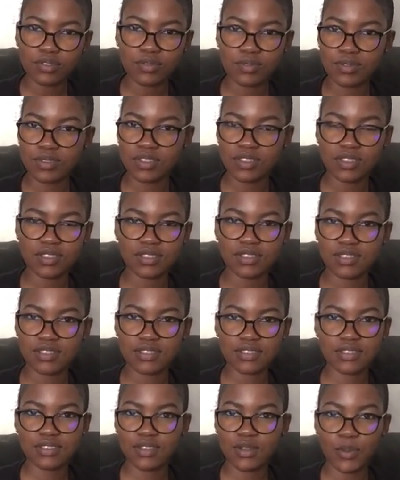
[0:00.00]
It was just
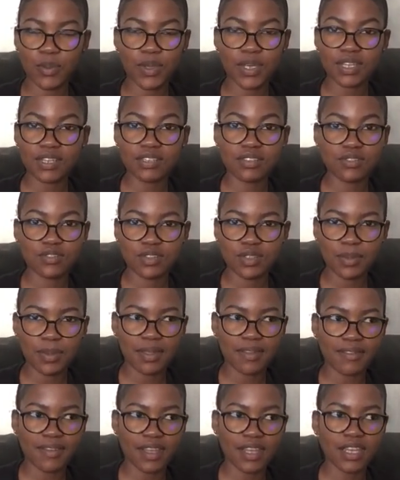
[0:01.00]
the weirdest
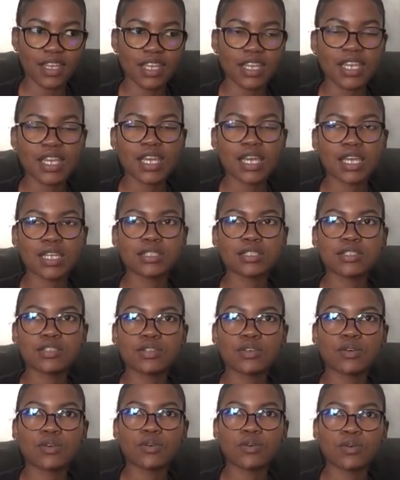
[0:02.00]
trip ever. And
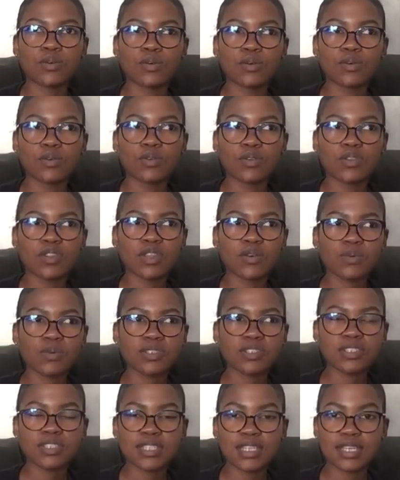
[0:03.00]
so they
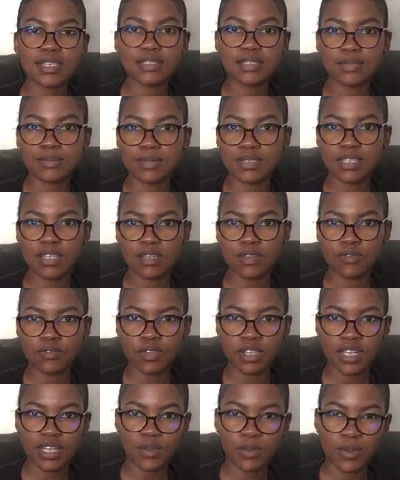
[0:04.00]
were just
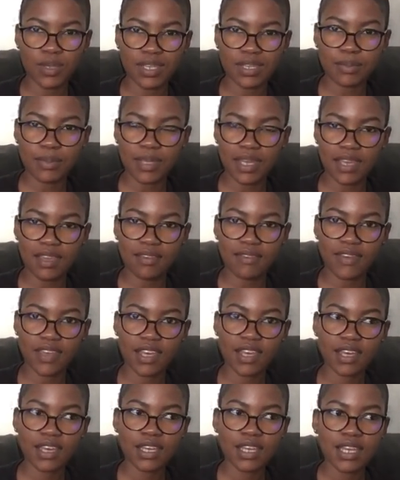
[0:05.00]
exhibiting really weird
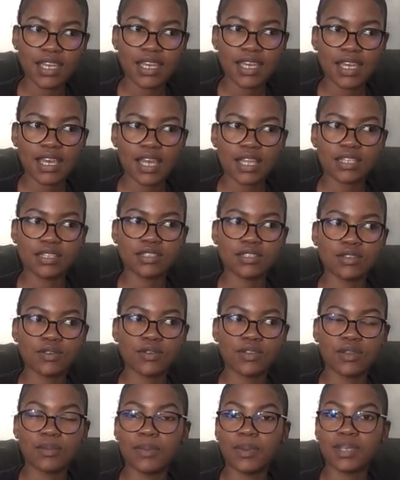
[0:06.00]
behavior, and so
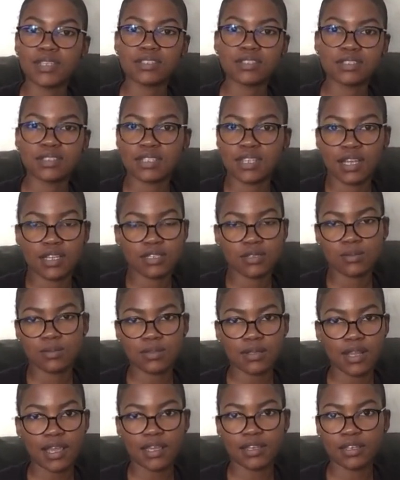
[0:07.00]
the bus conductor
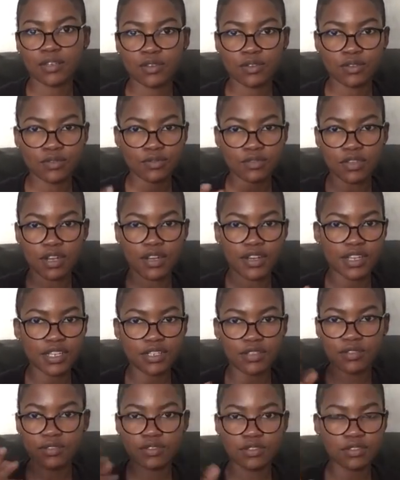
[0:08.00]
was like, no, sorry
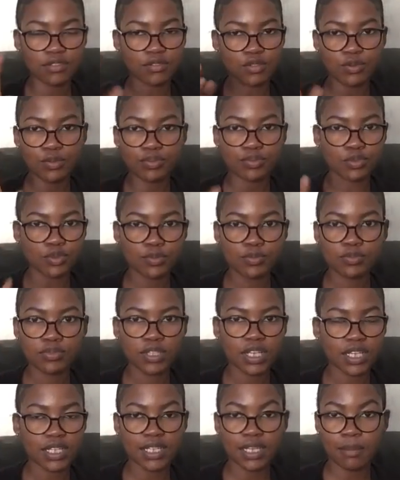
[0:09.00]
dudes, nope,
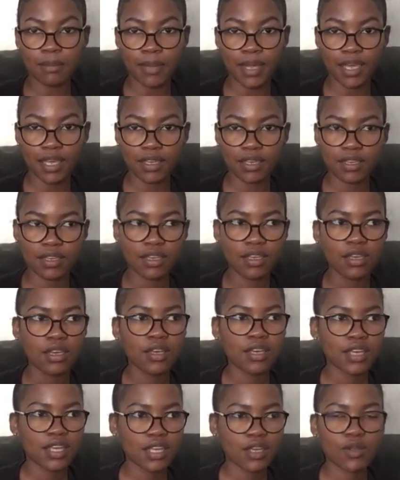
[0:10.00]
can't come back.
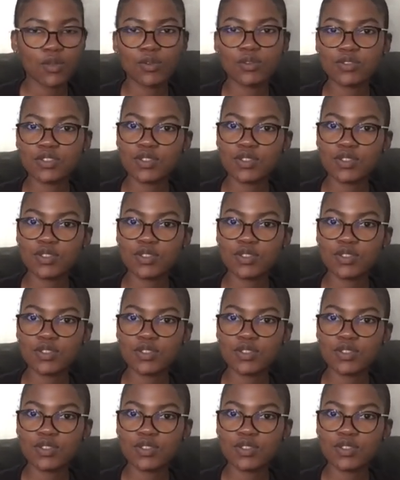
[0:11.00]
Okay, cool.